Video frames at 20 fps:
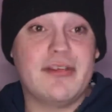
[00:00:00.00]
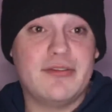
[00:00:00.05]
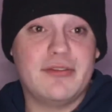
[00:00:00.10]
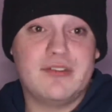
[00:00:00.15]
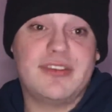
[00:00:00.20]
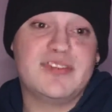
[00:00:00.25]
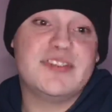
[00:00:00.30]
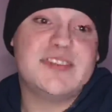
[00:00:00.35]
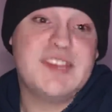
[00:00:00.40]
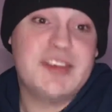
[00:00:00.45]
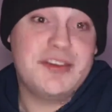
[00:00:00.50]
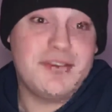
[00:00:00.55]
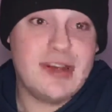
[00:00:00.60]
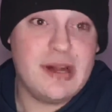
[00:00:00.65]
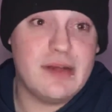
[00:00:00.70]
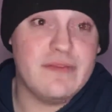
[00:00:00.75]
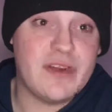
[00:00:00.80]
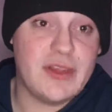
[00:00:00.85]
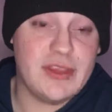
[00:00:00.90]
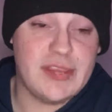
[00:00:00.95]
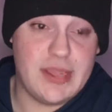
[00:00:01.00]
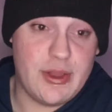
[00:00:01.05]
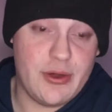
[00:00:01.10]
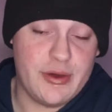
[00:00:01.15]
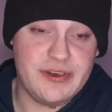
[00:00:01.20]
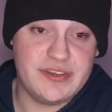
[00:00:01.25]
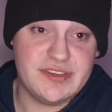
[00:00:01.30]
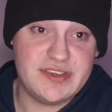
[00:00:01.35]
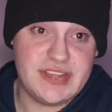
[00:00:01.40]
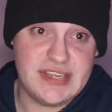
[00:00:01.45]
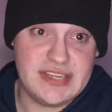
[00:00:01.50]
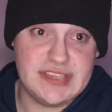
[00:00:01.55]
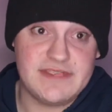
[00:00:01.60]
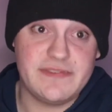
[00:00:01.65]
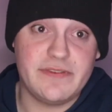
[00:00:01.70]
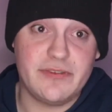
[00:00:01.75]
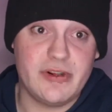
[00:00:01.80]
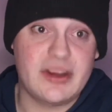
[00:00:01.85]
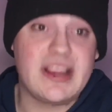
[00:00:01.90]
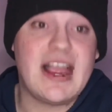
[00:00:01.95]
or considering I've only owned this
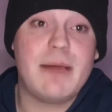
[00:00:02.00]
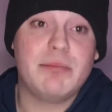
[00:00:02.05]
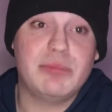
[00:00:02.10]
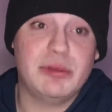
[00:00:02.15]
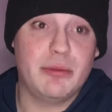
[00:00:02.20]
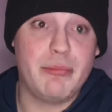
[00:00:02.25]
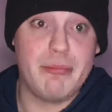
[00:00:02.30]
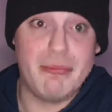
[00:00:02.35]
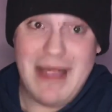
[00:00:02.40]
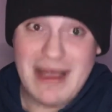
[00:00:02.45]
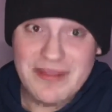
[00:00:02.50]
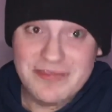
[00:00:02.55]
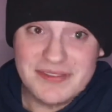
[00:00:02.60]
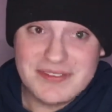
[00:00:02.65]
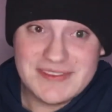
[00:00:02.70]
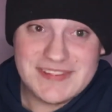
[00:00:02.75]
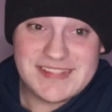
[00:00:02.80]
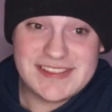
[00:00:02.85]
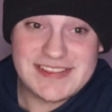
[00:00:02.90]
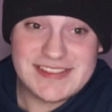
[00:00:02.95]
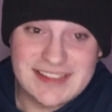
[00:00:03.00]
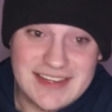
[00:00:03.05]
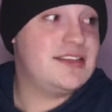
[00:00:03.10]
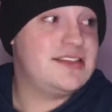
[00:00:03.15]
for a couple of months.